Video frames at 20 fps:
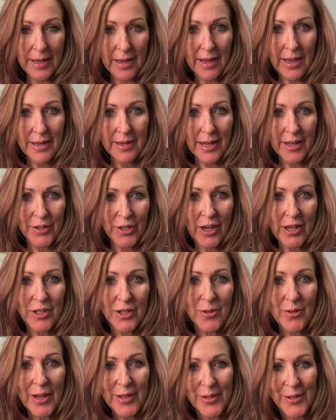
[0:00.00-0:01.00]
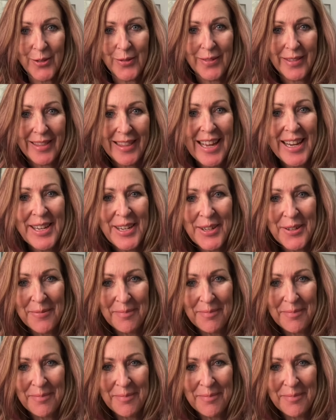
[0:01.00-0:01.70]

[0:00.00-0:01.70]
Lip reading: and I'll talk to you all soon. Thank you.